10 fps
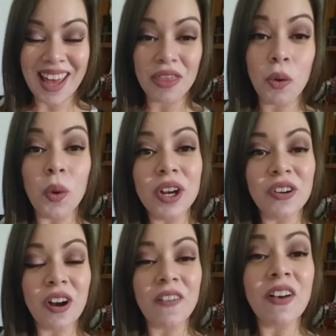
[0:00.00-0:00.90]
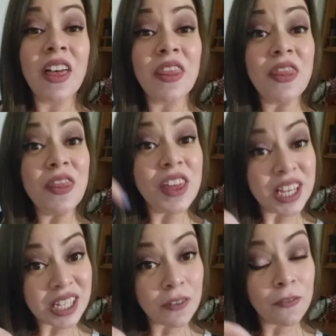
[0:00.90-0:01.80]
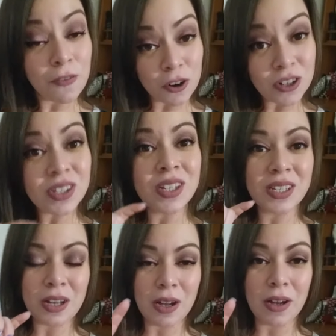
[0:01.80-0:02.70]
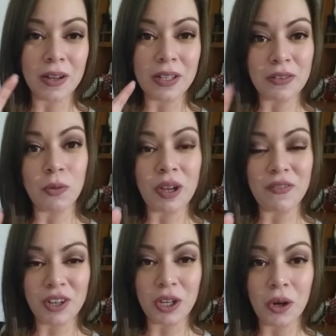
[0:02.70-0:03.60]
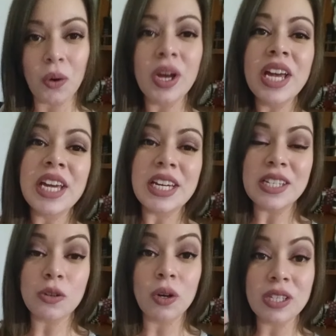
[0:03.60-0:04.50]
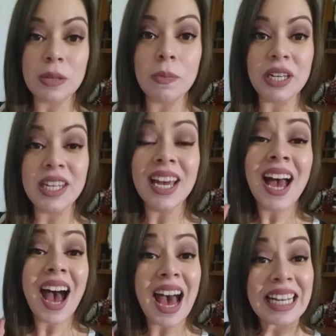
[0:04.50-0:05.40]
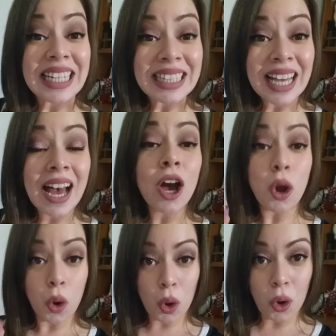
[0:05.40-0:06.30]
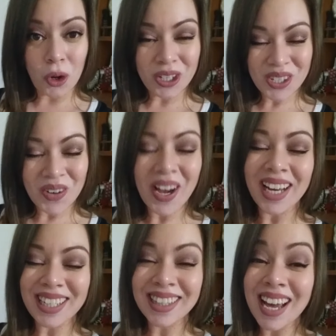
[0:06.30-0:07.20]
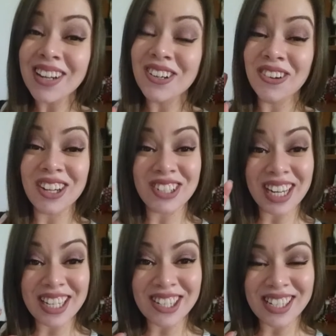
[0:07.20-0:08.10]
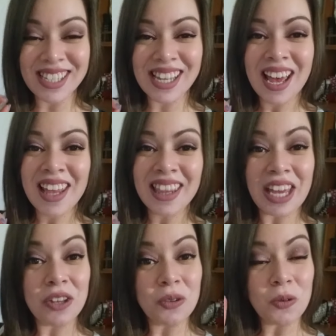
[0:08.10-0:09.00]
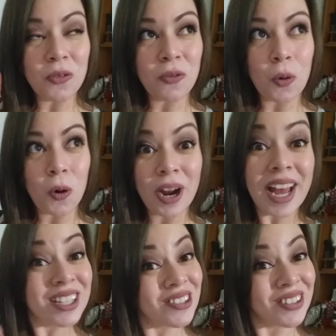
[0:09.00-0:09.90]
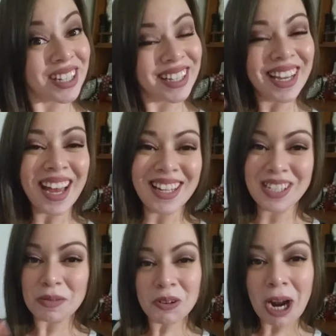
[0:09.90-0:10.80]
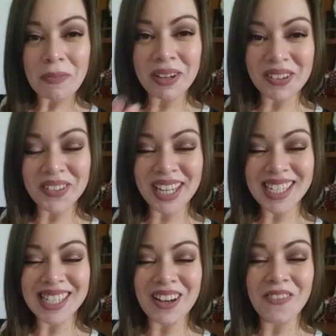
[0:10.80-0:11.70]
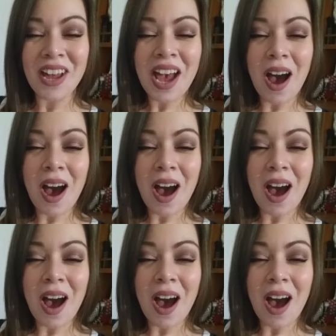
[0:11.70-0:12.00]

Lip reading: and the winner of this first giveaway video is going to be Anita Colon. So Anita, congratulations. Thank you for entering and subscribing and all that stuff.